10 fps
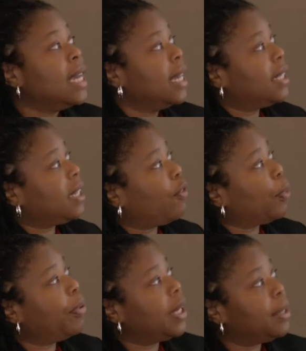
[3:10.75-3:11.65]
and several
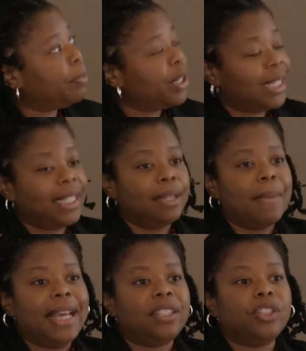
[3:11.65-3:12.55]
prisons in
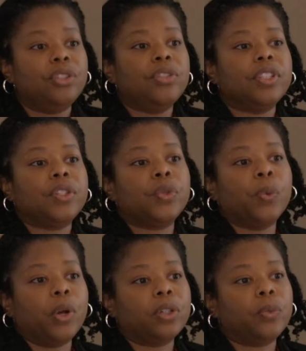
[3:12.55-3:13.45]
Massachusetts to
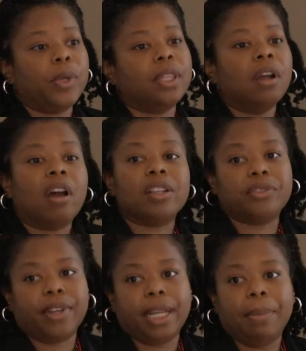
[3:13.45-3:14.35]
work with
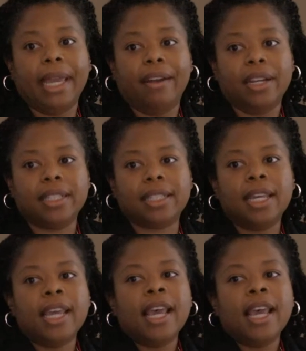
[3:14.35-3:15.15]
incarcerated parents.